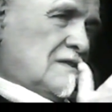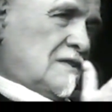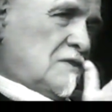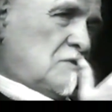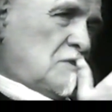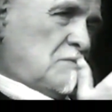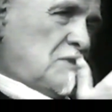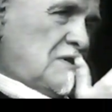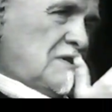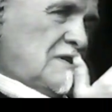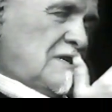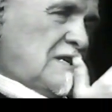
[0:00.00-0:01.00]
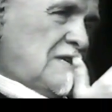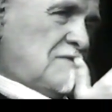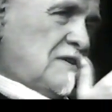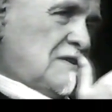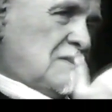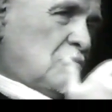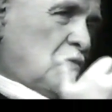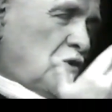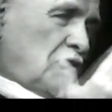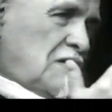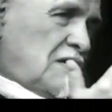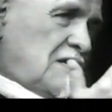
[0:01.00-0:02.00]
This will be even
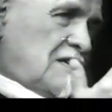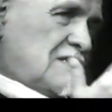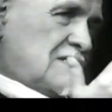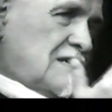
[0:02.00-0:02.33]
more clear